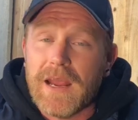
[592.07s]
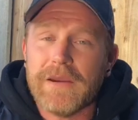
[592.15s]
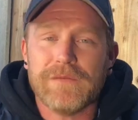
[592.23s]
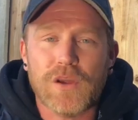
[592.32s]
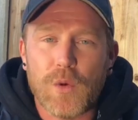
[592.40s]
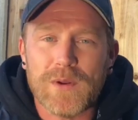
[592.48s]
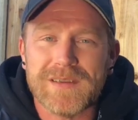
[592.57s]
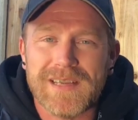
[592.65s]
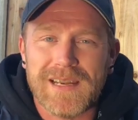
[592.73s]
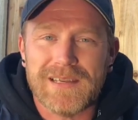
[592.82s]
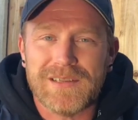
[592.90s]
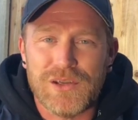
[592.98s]
if no one
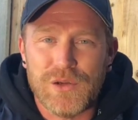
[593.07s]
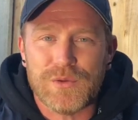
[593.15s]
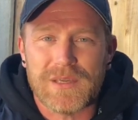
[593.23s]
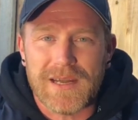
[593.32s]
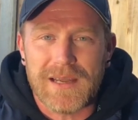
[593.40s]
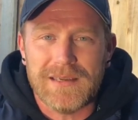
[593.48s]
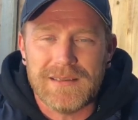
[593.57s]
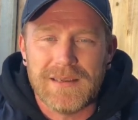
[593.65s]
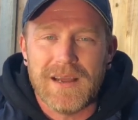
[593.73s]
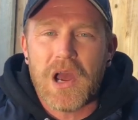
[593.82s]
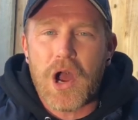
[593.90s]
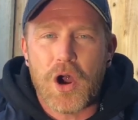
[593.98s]
said it to you today,
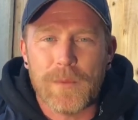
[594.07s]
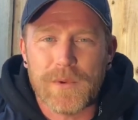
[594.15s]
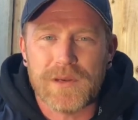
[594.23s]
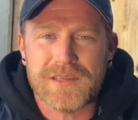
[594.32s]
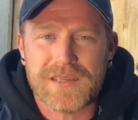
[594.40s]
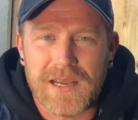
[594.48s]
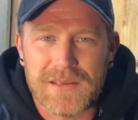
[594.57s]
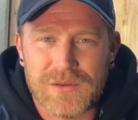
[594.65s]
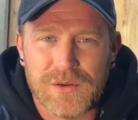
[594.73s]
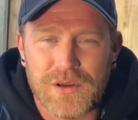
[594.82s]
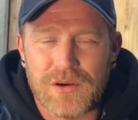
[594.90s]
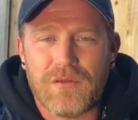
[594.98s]
I'm gonna say it
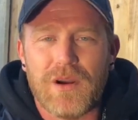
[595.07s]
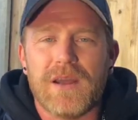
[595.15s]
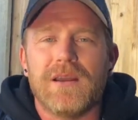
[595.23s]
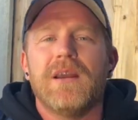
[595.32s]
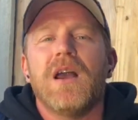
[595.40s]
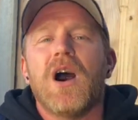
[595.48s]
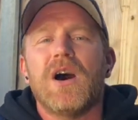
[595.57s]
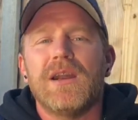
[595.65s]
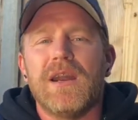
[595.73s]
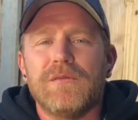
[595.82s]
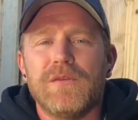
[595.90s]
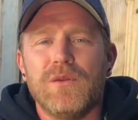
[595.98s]
to you, all right? I
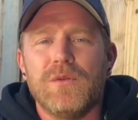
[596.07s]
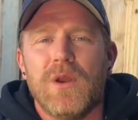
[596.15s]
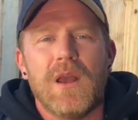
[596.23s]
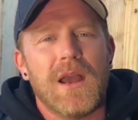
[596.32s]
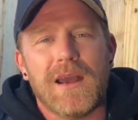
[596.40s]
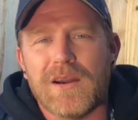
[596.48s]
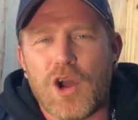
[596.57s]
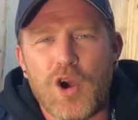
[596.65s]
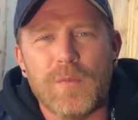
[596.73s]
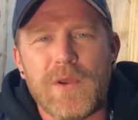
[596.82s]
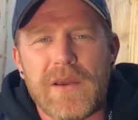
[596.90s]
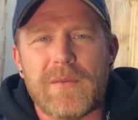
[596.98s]
love you, and I
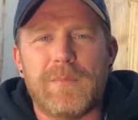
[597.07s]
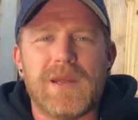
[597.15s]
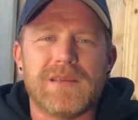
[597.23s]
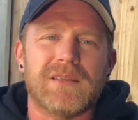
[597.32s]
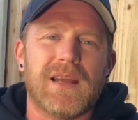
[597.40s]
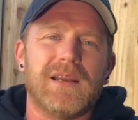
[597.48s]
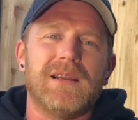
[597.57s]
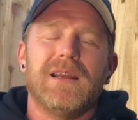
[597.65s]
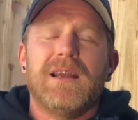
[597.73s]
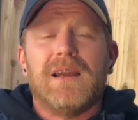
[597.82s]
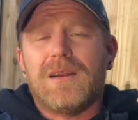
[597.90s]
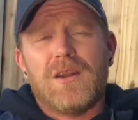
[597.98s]
hope you have a blessed day,
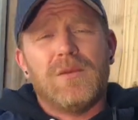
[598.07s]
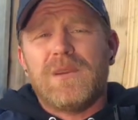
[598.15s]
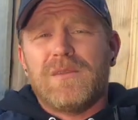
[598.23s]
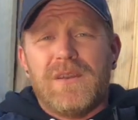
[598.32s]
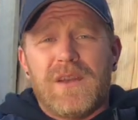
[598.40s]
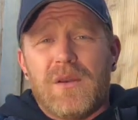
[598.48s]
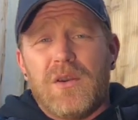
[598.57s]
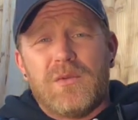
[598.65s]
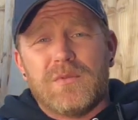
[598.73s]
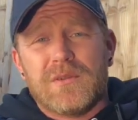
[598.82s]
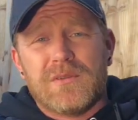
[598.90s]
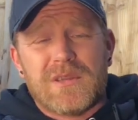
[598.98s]
and hope this video
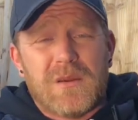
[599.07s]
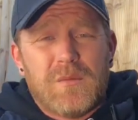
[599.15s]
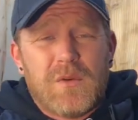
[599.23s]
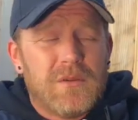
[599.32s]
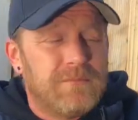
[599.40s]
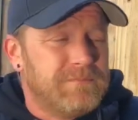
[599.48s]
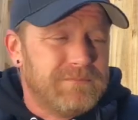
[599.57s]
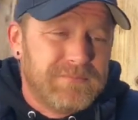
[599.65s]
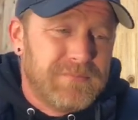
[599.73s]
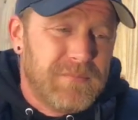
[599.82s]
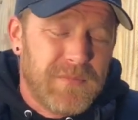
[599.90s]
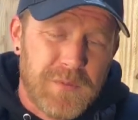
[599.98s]
helps somewhat.
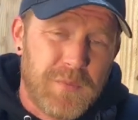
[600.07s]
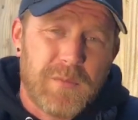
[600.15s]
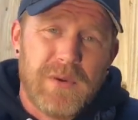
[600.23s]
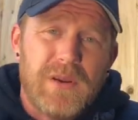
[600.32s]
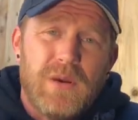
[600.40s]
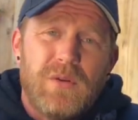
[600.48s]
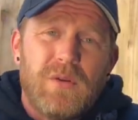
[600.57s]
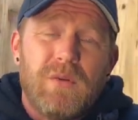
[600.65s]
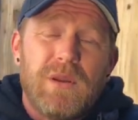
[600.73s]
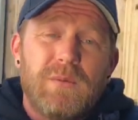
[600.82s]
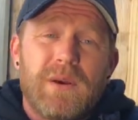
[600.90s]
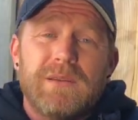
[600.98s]
You probably know it all
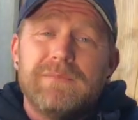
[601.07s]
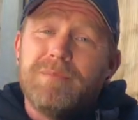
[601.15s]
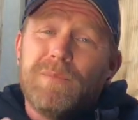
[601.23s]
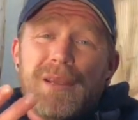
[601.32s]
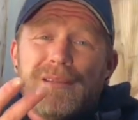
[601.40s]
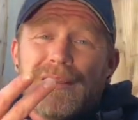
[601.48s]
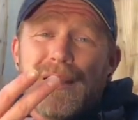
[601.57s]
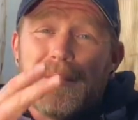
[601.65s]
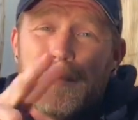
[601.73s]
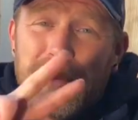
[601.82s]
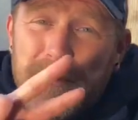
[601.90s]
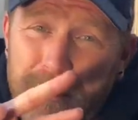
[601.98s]
anyway. Peace out, my
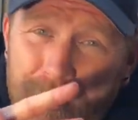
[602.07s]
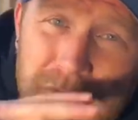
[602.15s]
people.